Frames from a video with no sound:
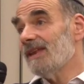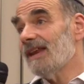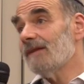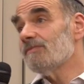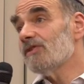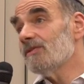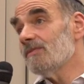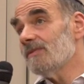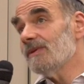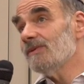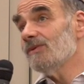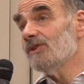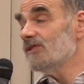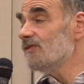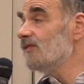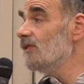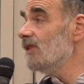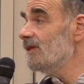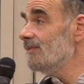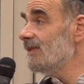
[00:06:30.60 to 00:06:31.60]
I probably was
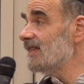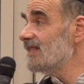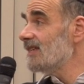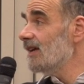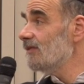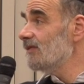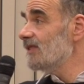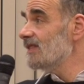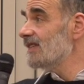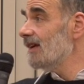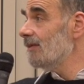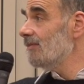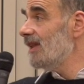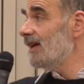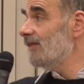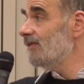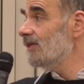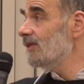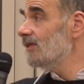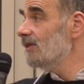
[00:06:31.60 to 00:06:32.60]
fooling myself at some
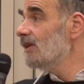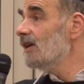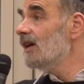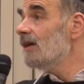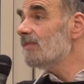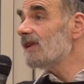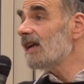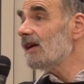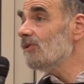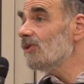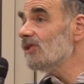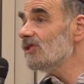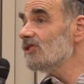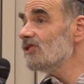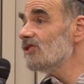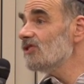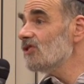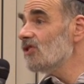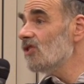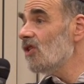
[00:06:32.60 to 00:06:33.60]
level, but I
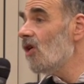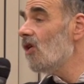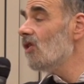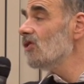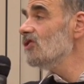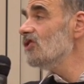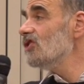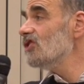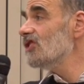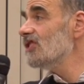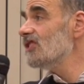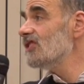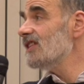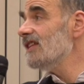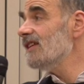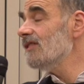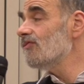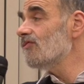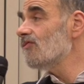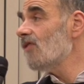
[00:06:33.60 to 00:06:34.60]
wasn't
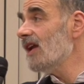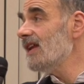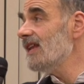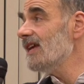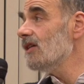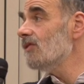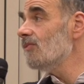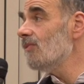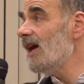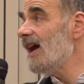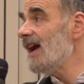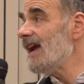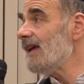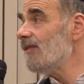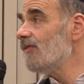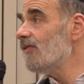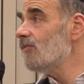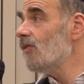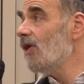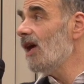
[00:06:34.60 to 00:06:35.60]
consciously running away
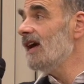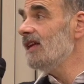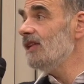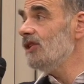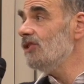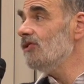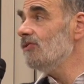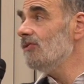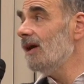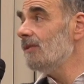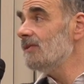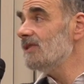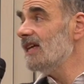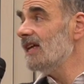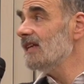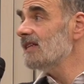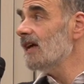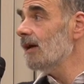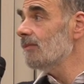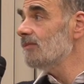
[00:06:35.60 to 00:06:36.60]
from what I knew I would
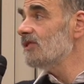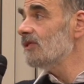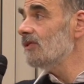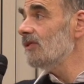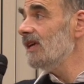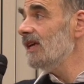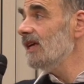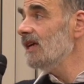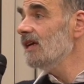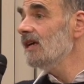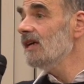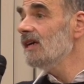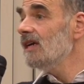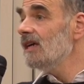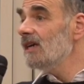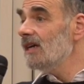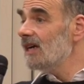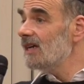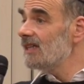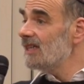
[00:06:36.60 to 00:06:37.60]
end up doing.
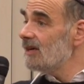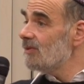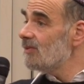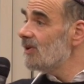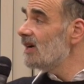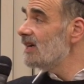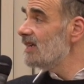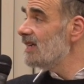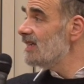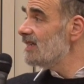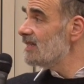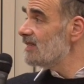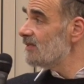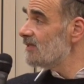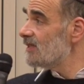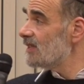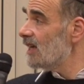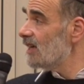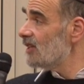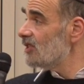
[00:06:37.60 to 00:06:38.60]
And there were years of
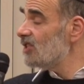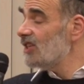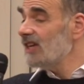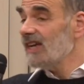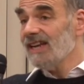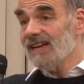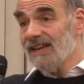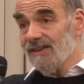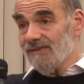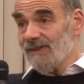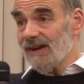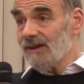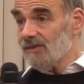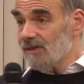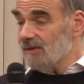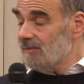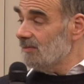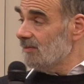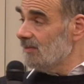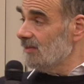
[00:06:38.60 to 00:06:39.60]
searching, and I found
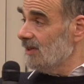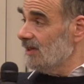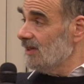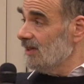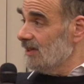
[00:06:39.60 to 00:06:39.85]
them